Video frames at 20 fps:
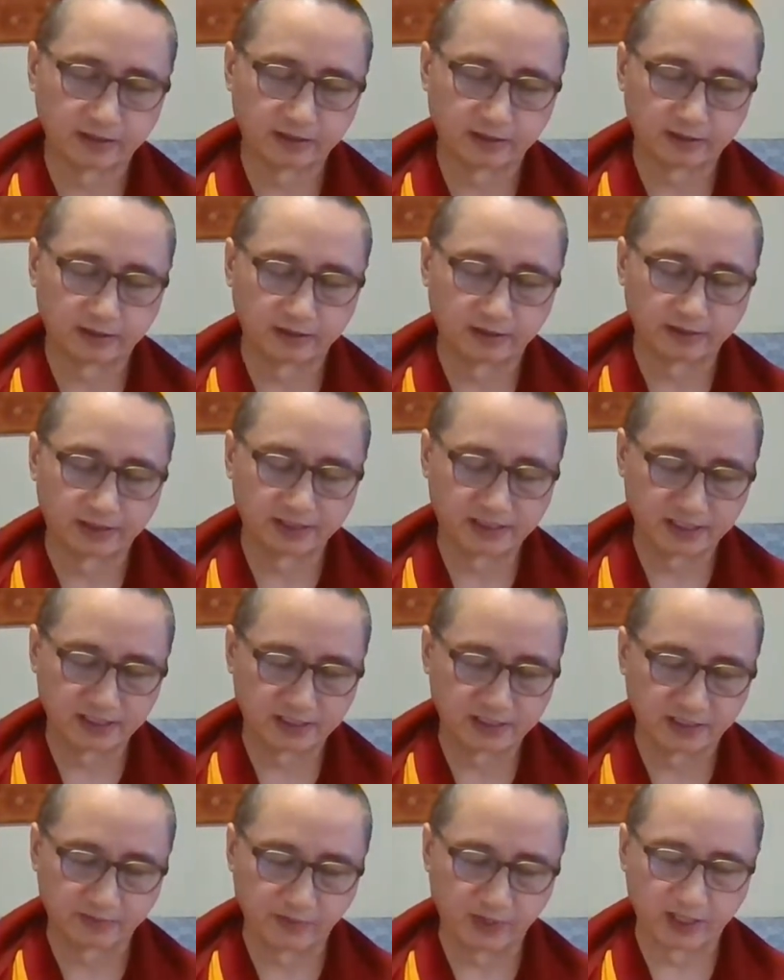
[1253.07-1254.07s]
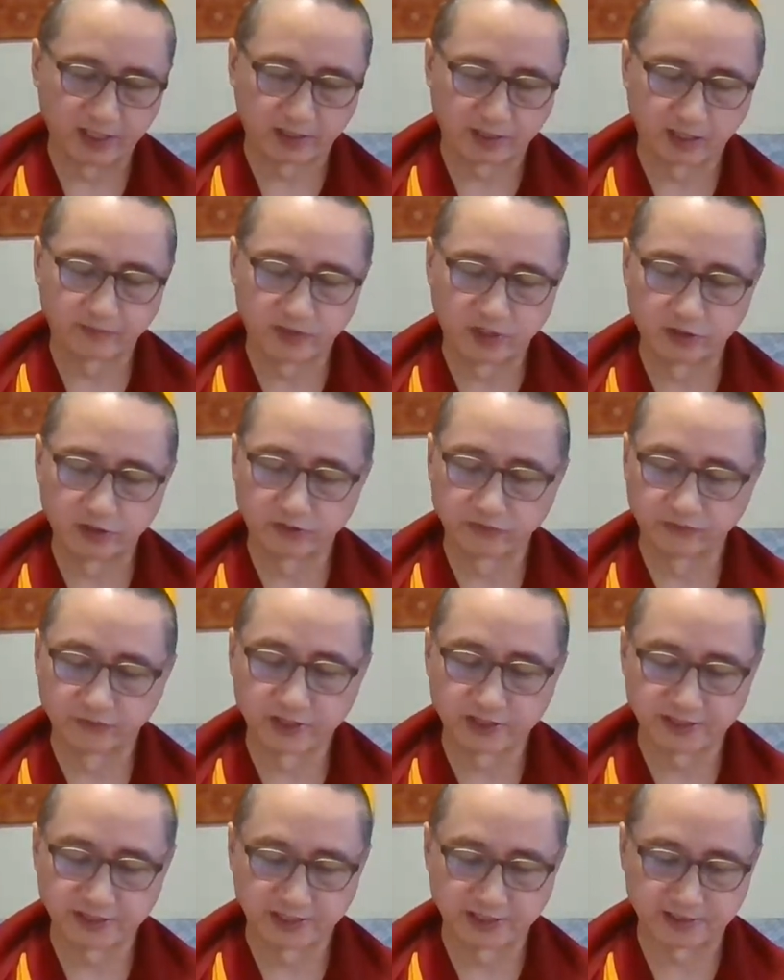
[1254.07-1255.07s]
the teaching may come into
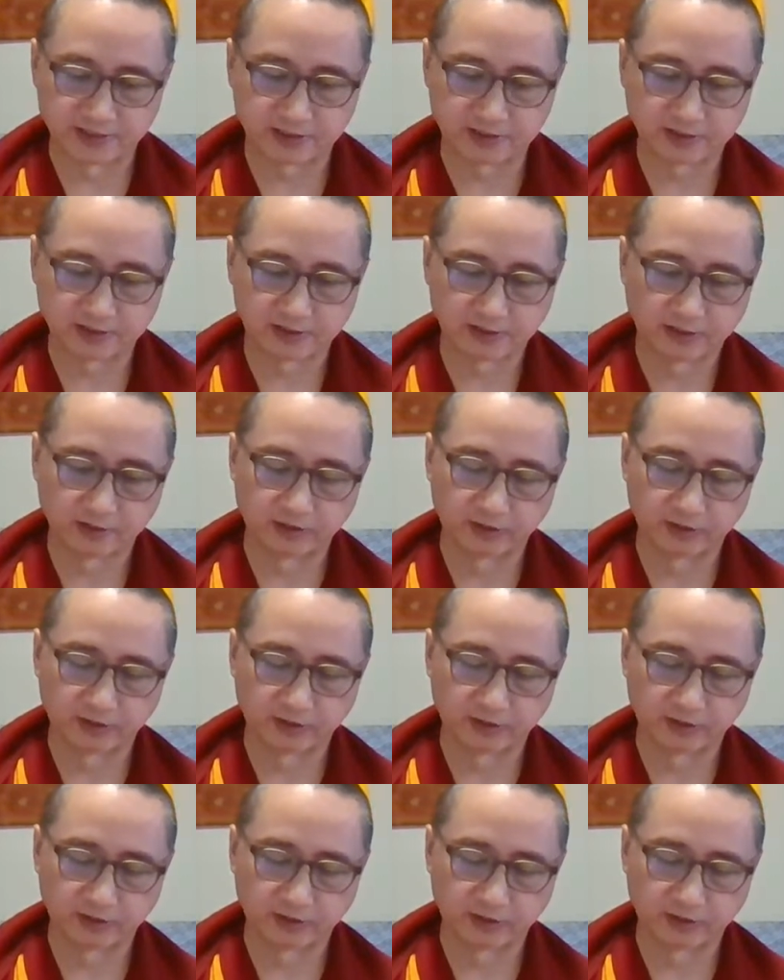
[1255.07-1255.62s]
verses.